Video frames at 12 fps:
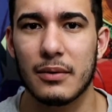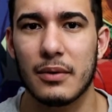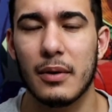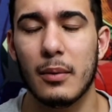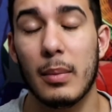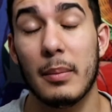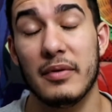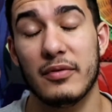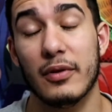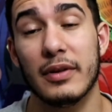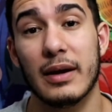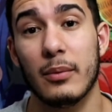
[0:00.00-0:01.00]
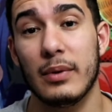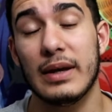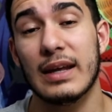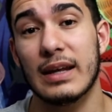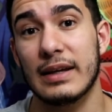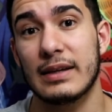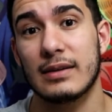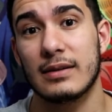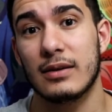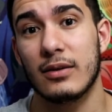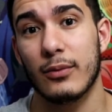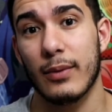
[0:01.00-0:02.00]
but before that, we get like
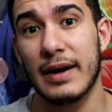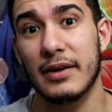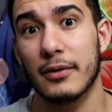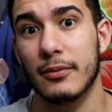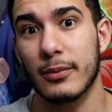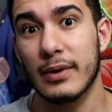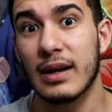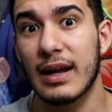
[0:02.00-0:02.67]
Reiner and